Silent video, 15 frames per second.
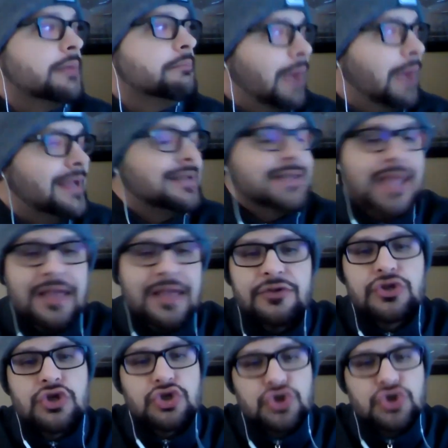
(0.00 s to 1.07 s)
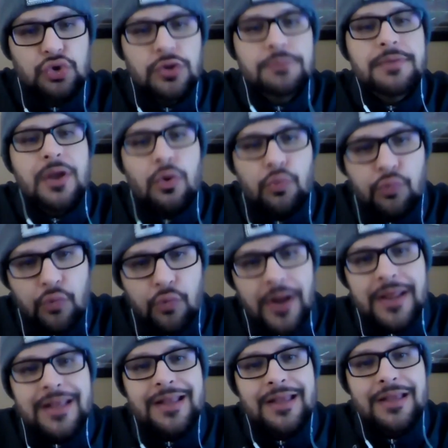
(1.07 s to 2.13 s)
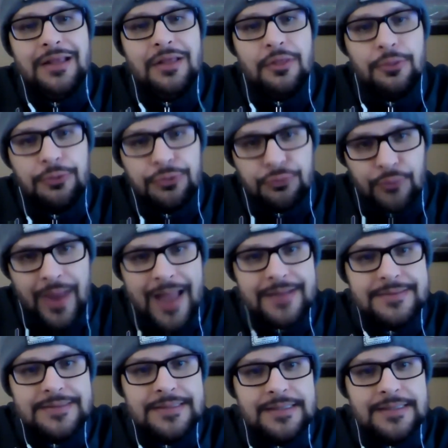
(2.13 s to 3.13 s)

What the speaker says: Mike Davis to truly be a running threat